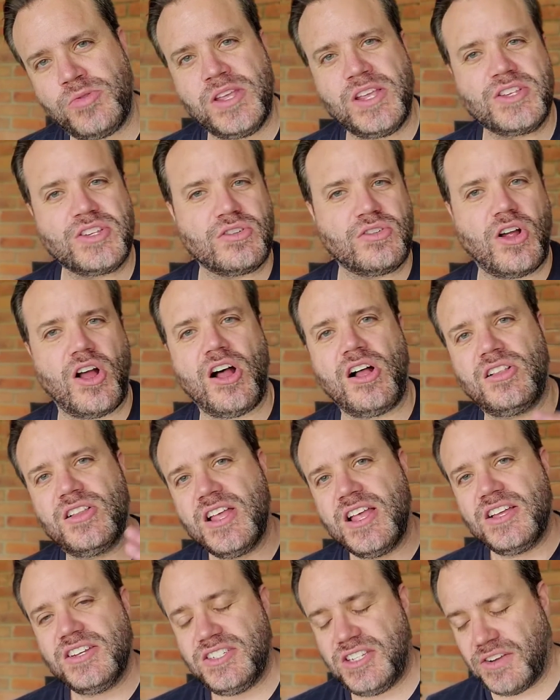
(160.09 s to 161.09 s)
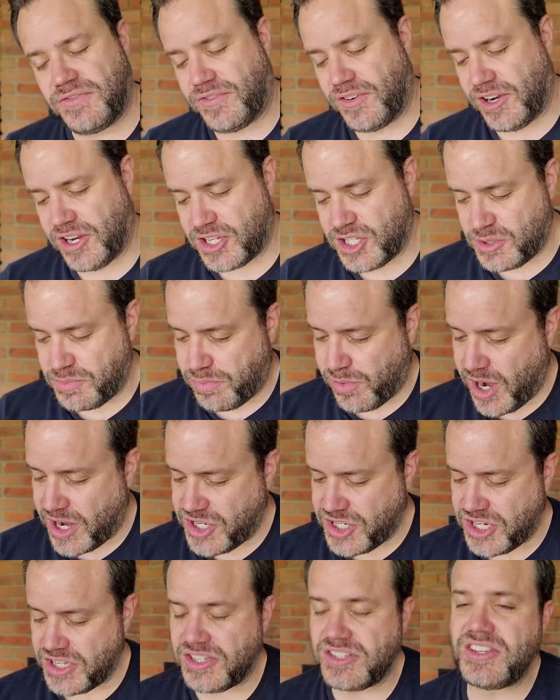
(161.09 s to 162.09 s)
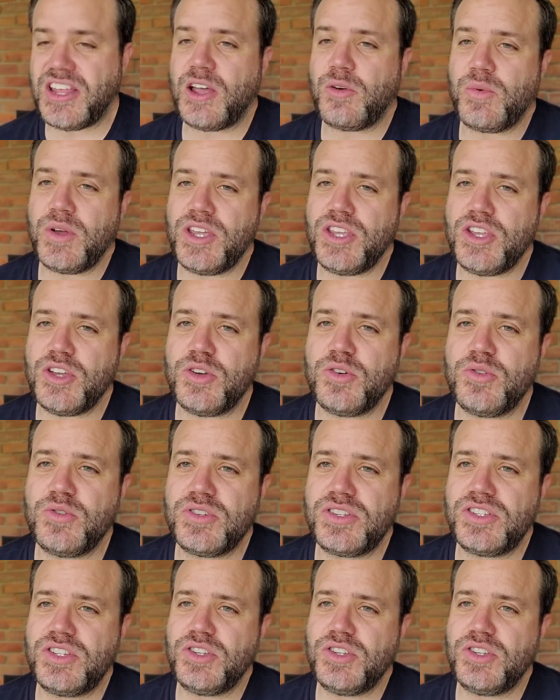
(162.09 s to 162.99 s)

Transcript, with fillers: These are all different expressions that we use